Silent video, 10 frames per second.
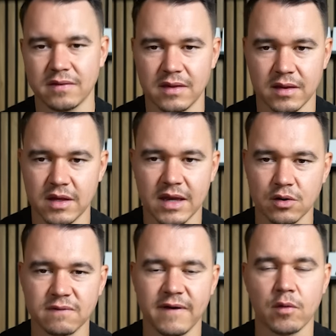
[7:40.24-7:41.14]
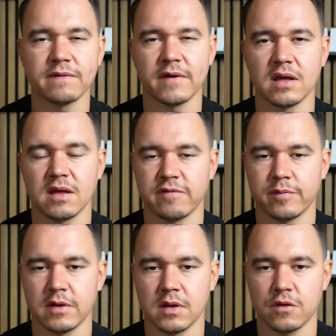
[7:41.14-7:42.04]
you cannot verify if
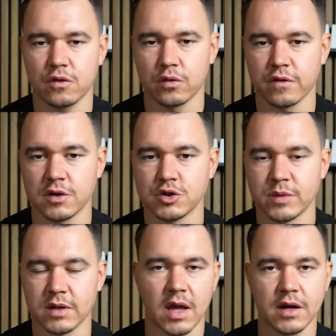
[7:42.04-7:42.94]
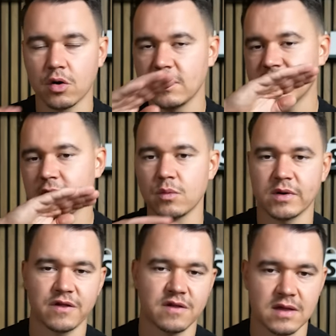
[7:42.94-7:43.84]
the stores are doing. And the only thing you want
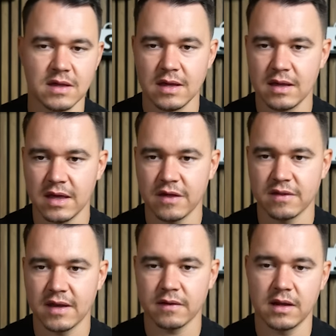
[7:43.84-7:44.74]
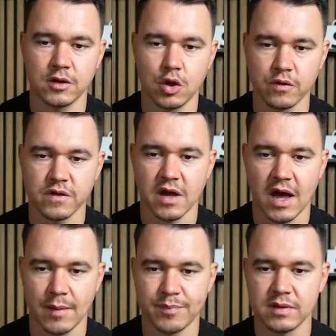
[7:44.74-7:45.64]
to see is that it goes
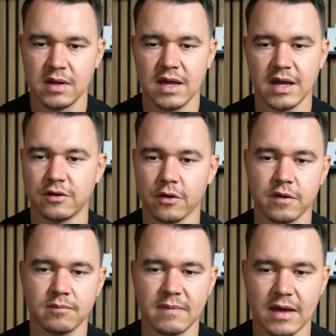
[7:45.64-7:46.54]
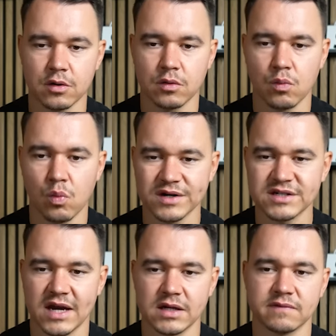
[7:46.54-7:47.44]
up. It doesn't matter what
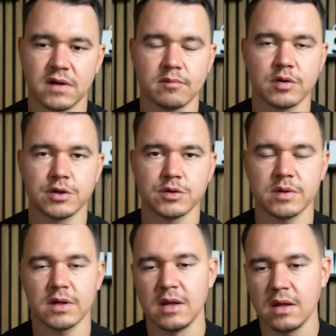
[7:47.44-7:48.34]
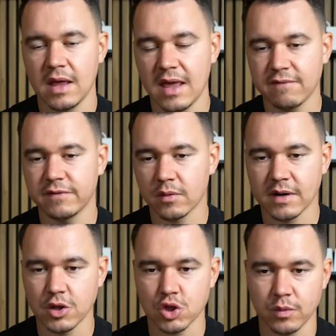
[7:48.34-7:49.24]
kind of number doing. If they're
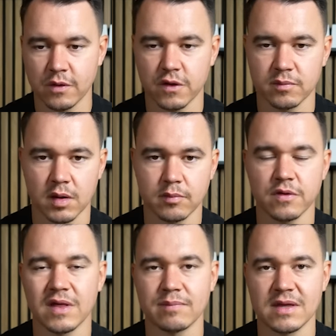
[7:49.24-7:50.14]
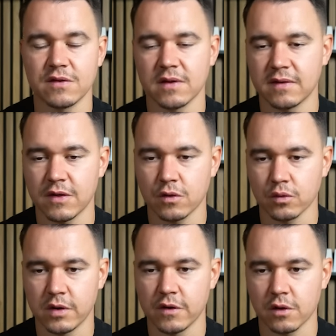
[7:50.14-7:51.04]
already showing some numbers, that means that this
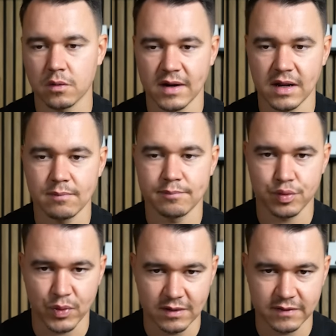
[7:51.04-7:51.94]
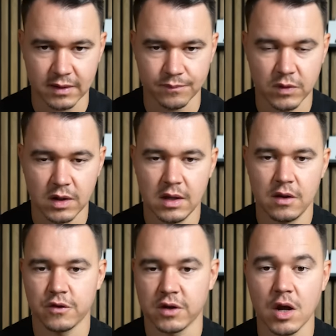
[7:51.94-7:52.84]
store is already printing.
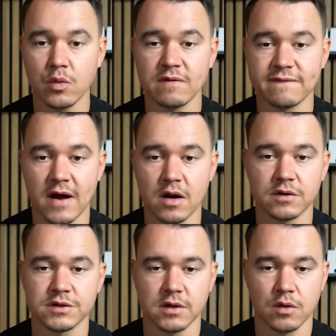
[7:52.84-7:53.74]
So now we found